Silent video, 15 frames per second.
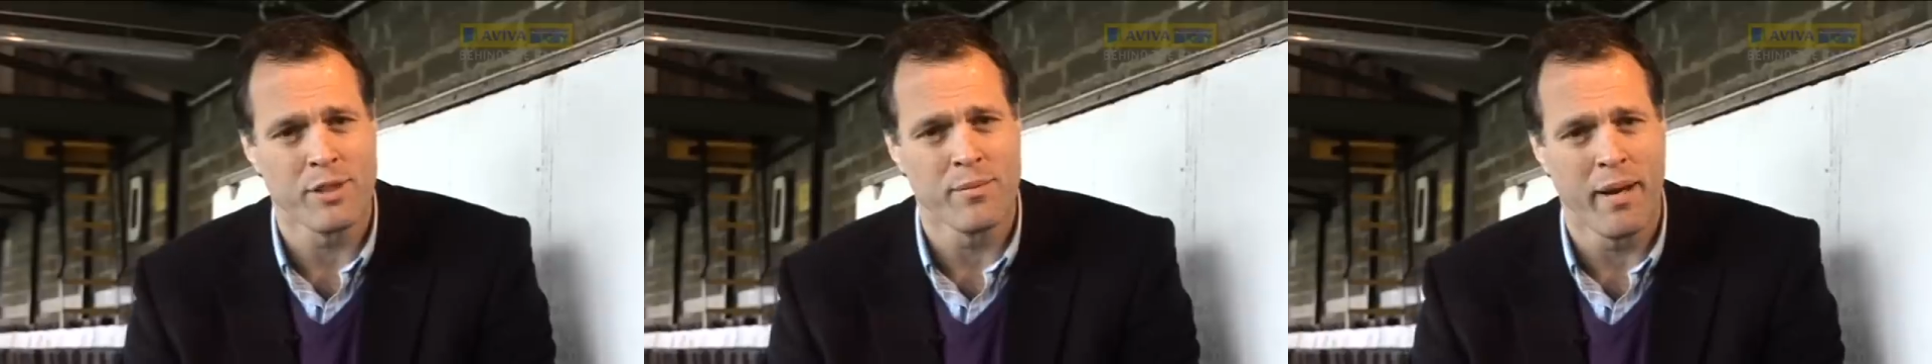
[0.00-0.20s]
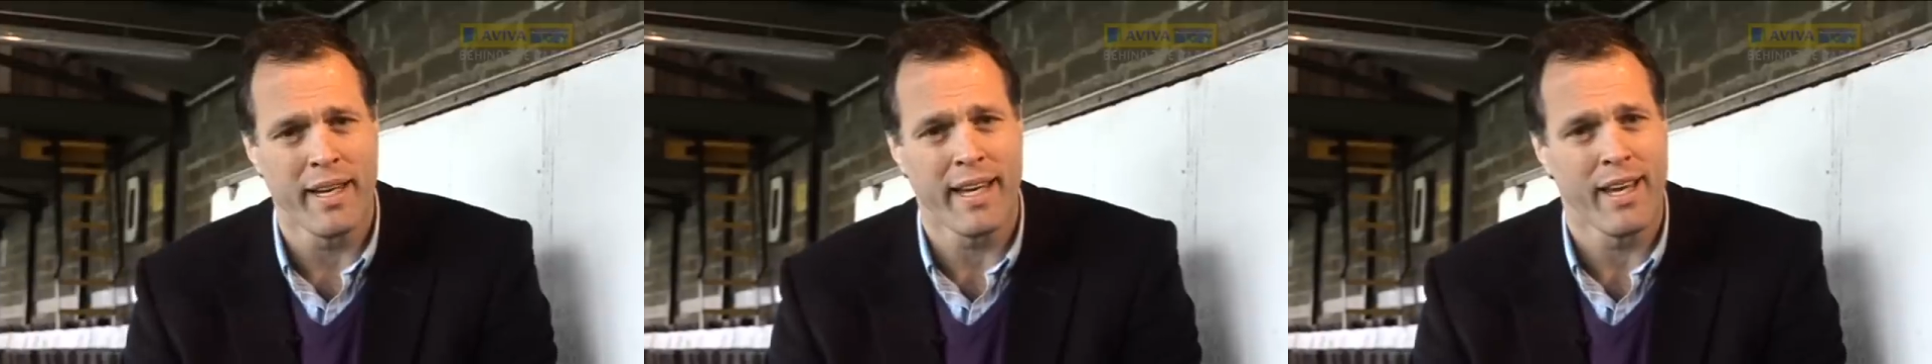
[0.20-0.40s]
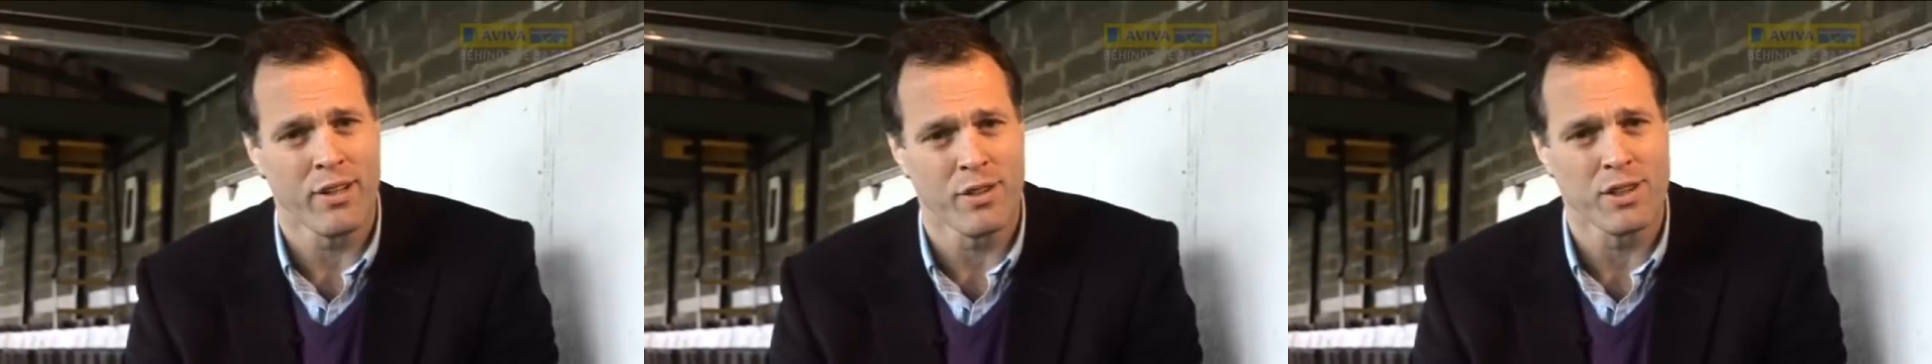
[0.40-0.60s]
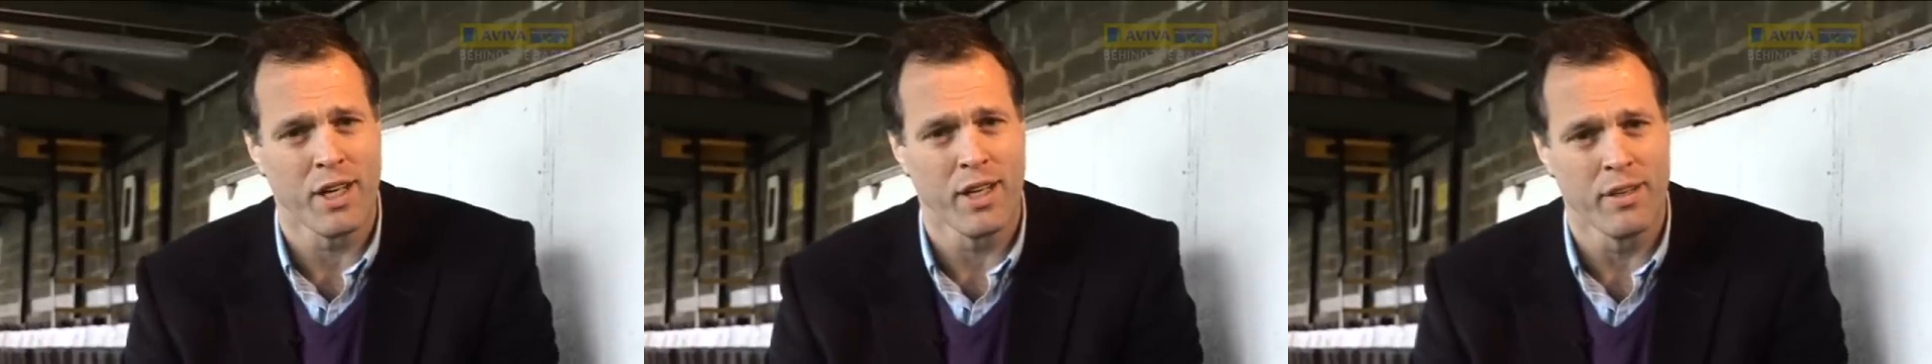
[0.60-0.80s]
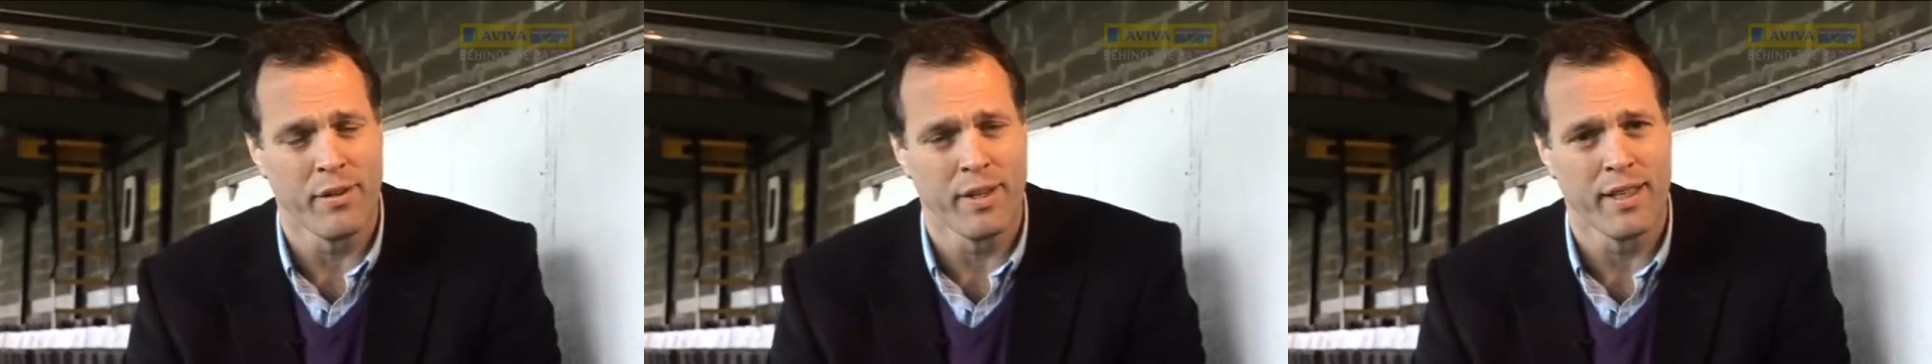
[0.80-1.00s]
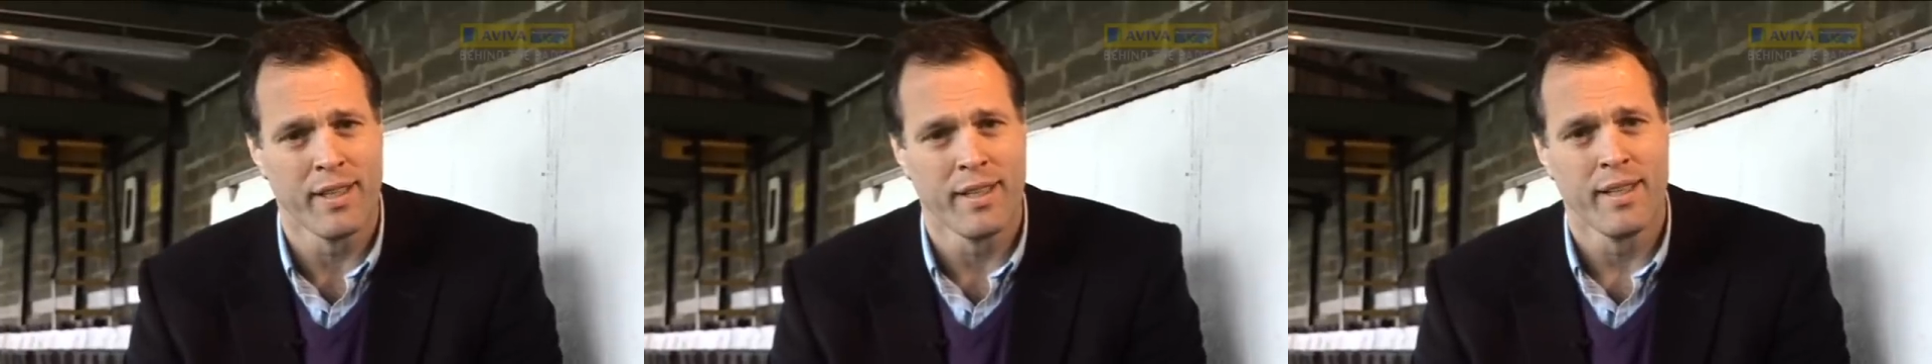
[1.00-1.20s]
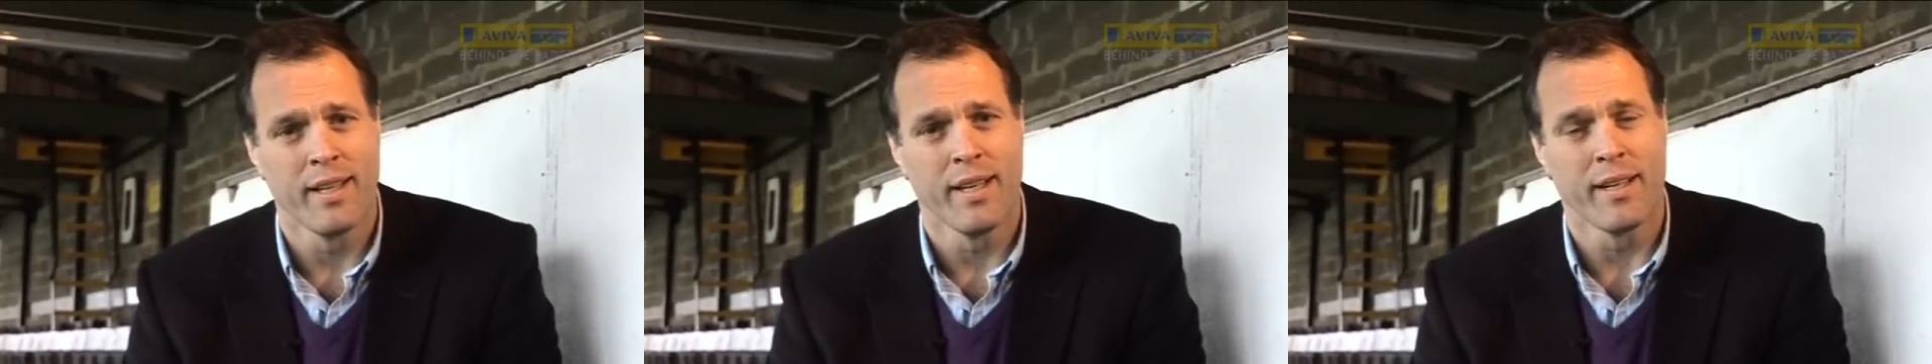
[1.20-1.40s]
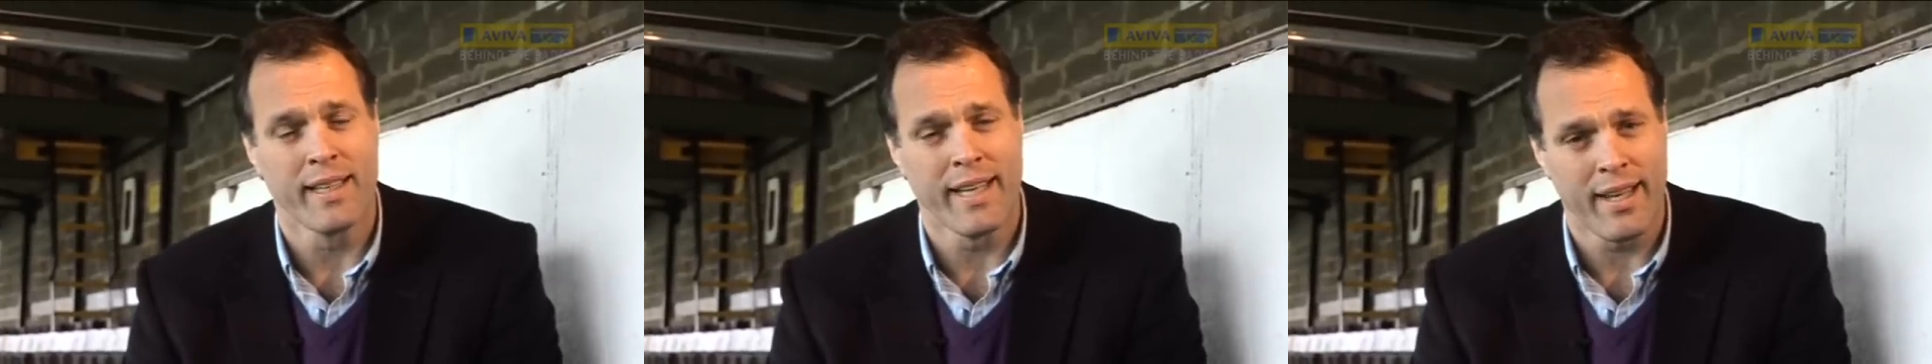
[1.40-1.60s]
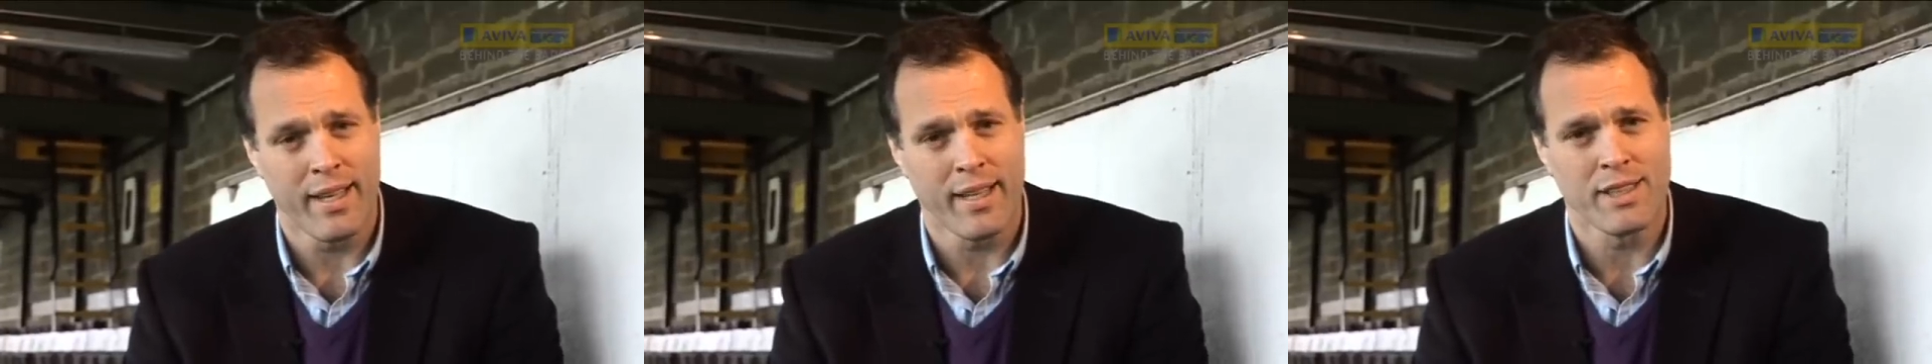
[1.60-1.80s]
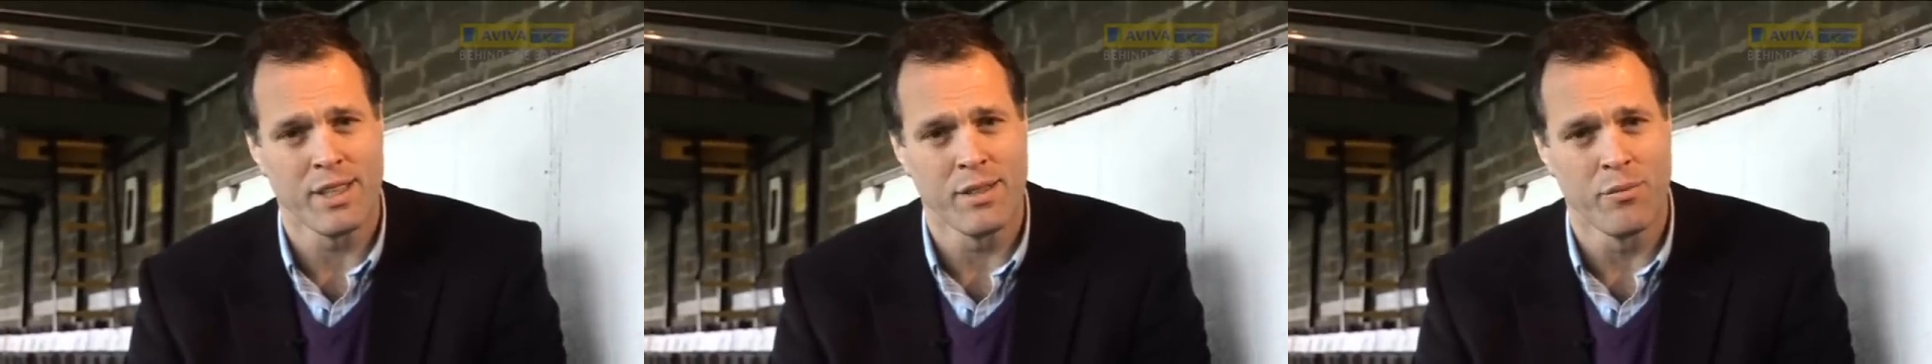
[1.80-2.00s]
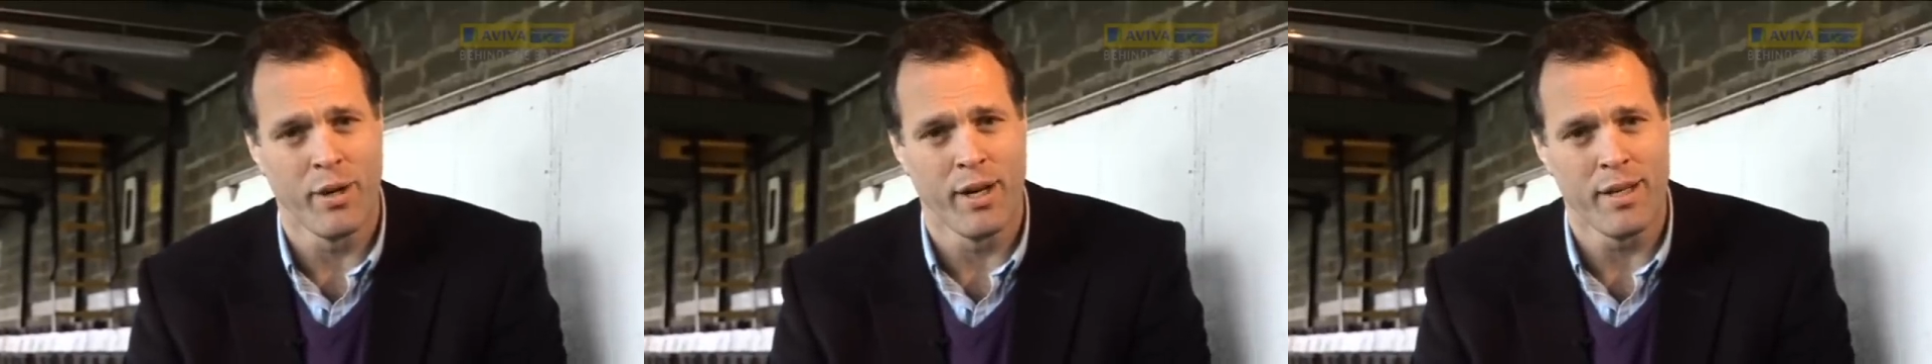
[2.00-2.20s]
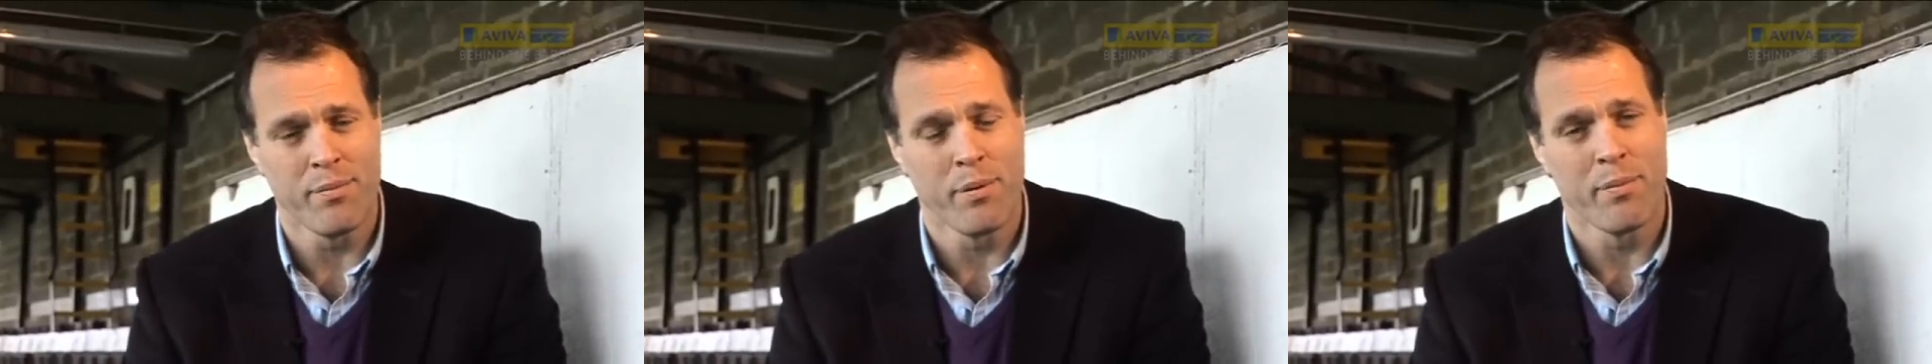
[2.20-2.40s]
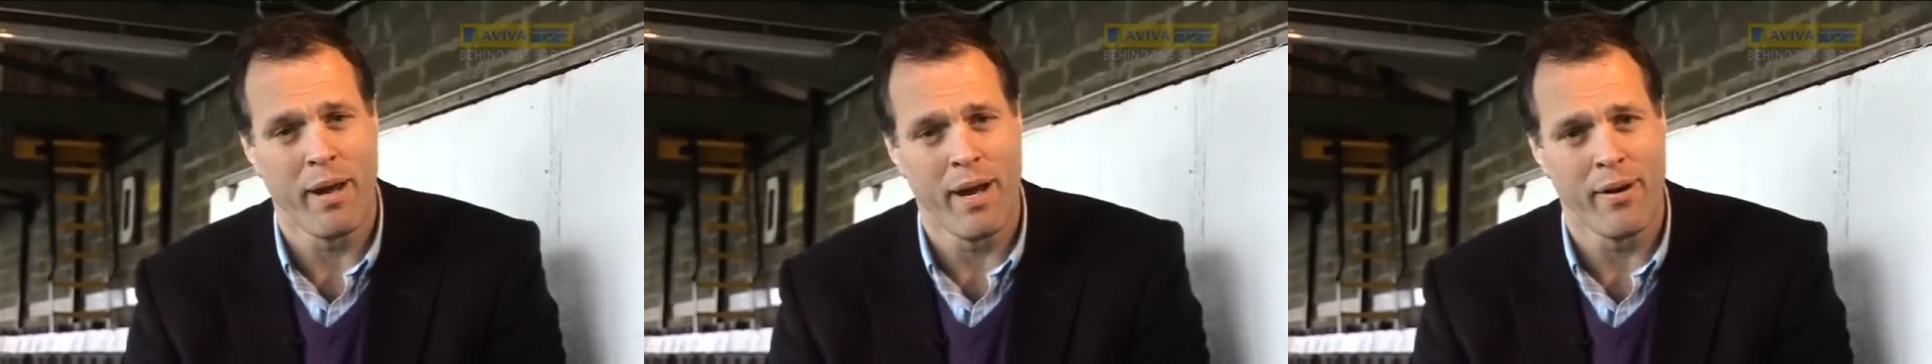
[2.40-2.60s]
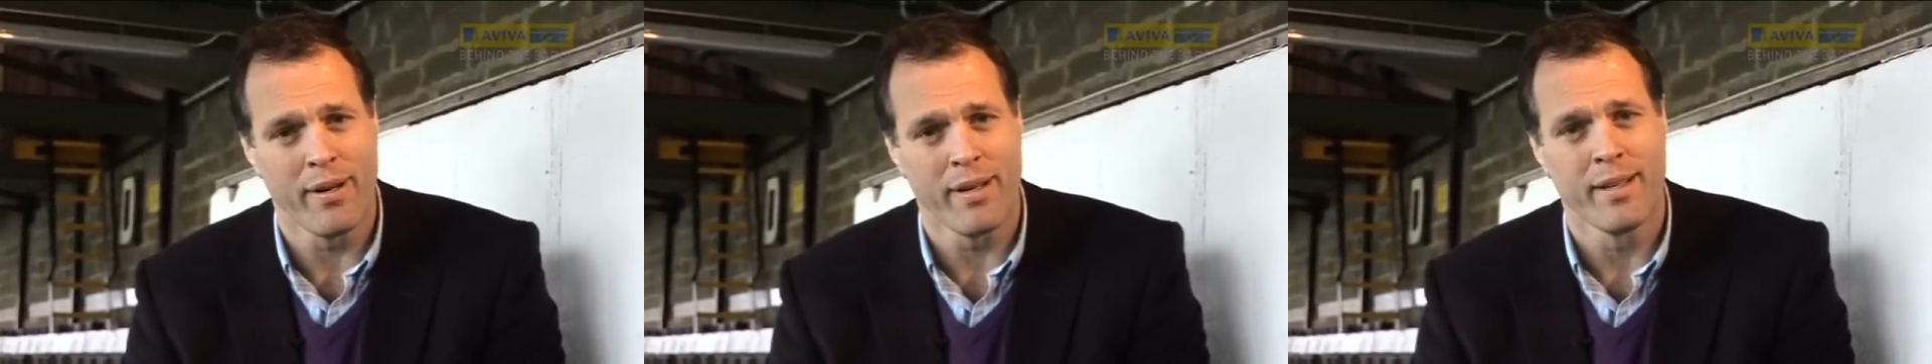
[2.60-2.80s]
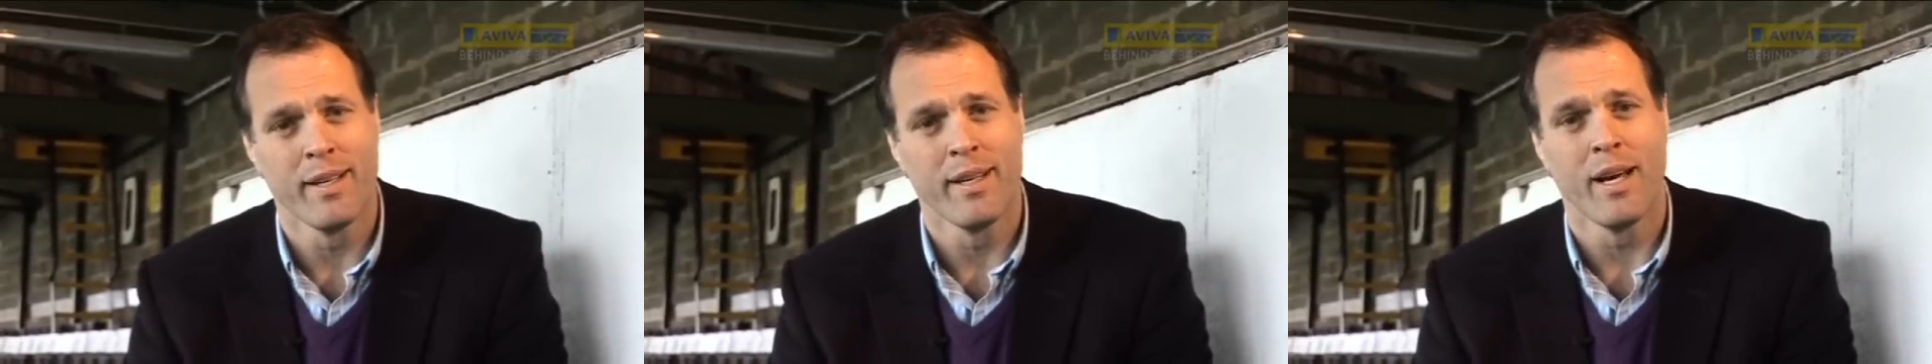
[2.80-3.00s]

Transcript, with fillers: to make head or tail of it and get that team ready, prepare it